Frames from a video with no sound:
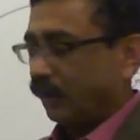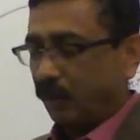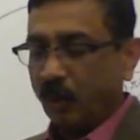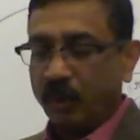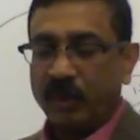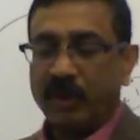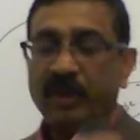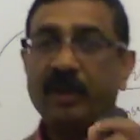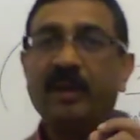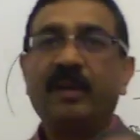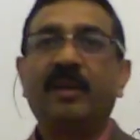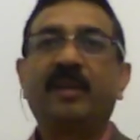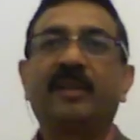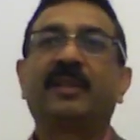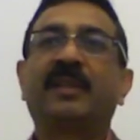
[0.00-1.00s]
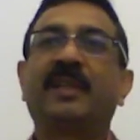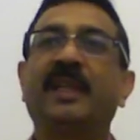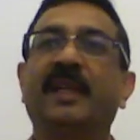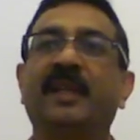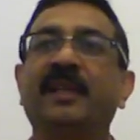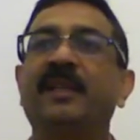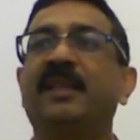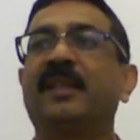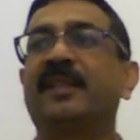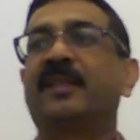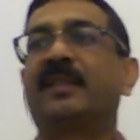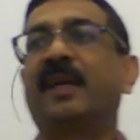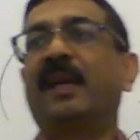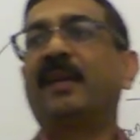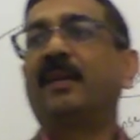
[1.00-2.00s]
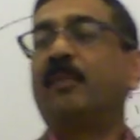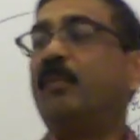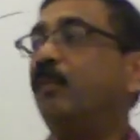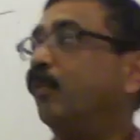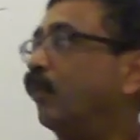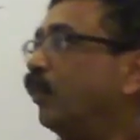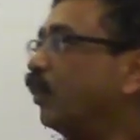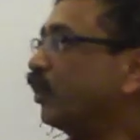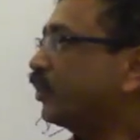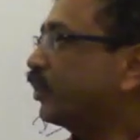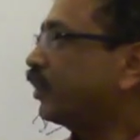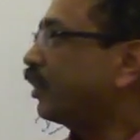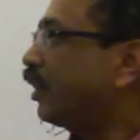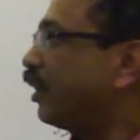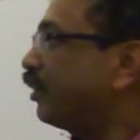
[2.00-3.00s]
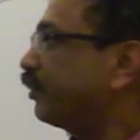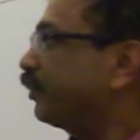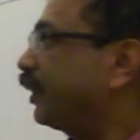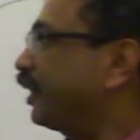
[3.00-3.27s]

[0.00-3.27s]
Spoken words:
Good thing is that most of